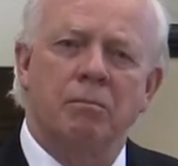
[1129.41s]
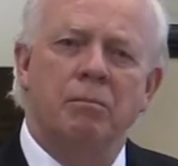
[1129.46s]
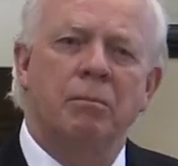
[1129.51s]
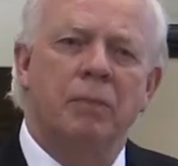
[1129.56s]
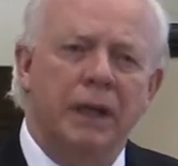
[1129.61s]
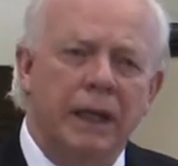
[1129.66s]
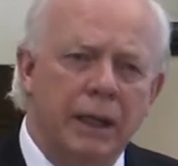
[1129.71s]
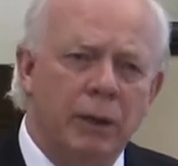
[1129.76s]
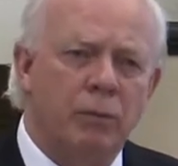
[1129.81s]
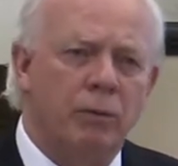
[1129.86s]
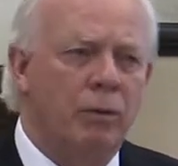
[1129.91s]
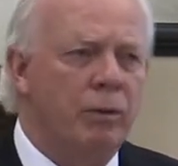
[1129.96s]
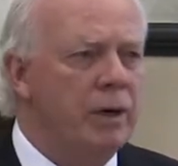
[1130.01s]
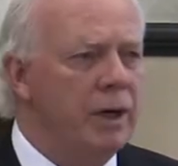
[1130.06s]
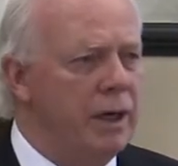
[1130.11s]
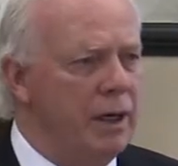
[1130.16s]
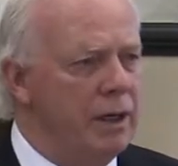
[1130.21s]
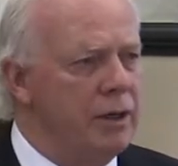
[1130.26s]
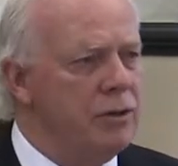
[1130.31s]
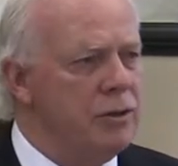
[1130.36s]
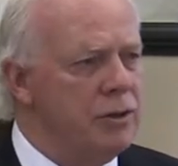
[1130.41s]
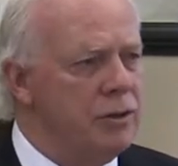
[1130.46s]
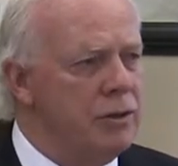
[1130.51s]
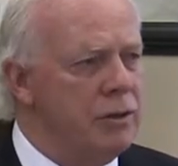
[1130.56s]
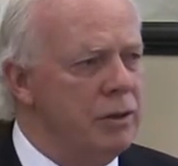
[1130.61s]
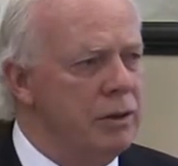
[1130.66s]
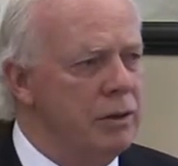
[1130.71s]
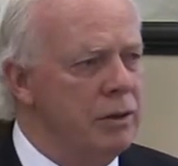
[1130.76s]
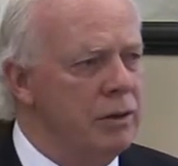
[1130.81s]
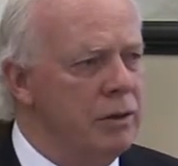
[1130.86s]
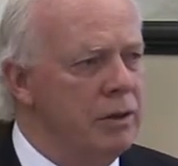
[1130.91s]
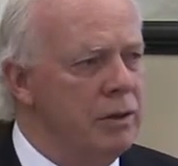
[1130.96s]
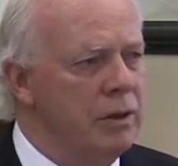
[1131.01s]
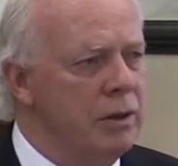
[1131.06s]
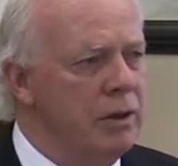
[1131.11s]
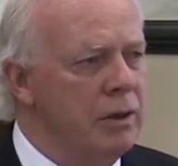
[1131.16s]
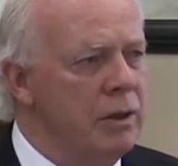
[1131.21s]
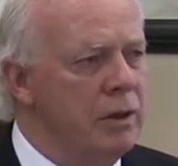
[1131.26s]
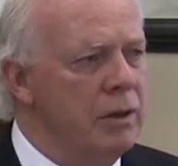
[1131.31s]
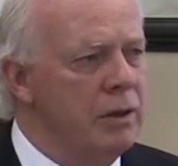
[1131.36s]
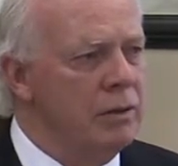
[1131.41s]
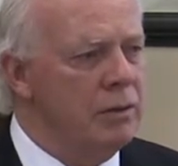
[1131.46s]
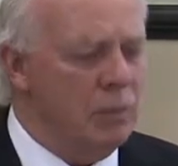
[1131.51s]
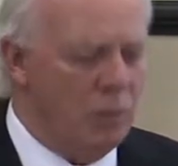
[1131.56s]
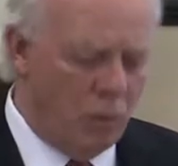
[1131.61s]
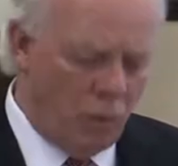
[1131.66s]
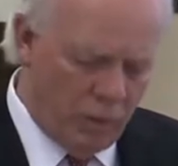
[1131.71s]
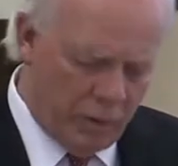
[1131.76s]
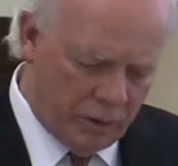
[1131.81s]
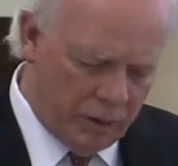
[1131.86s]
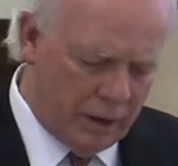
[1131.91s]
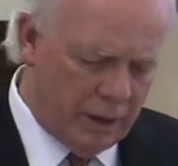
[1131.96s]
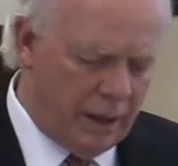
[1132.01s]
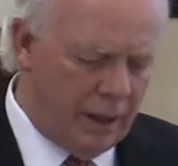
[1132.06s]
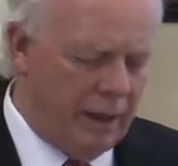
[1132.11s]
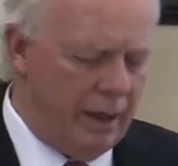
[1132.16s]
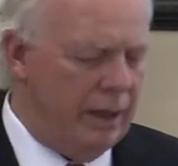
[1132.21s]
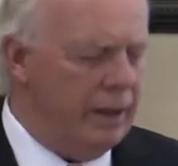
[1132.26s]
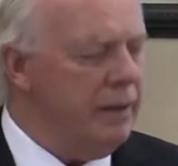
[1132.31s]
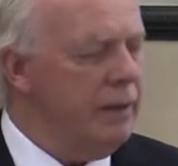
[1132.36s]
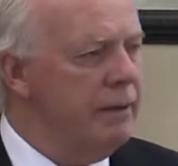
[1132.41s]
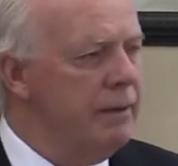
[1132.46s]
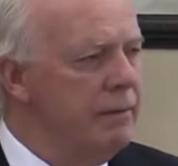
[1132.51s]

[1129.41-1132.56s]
Be rich toward God.